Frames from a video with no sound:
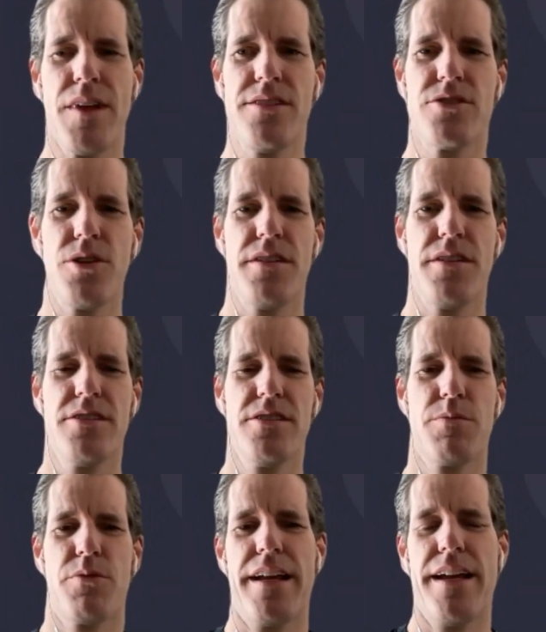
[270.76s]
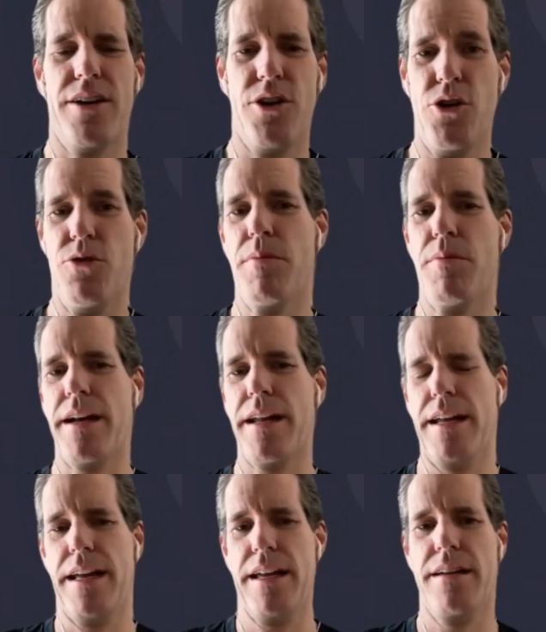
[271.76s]
and so this is bringing new
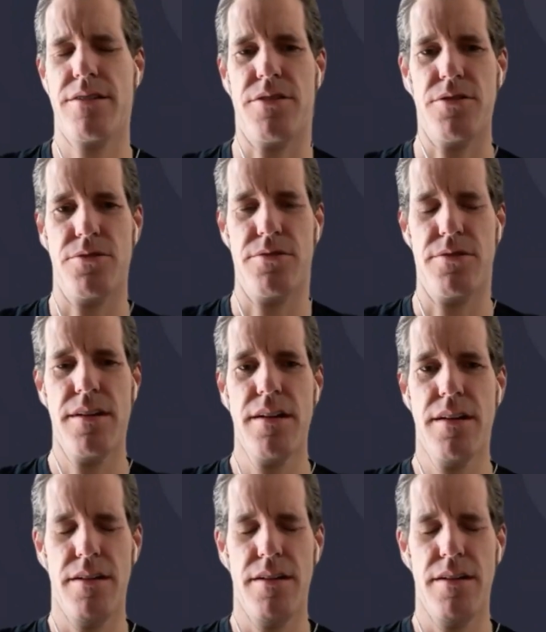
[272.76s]
money into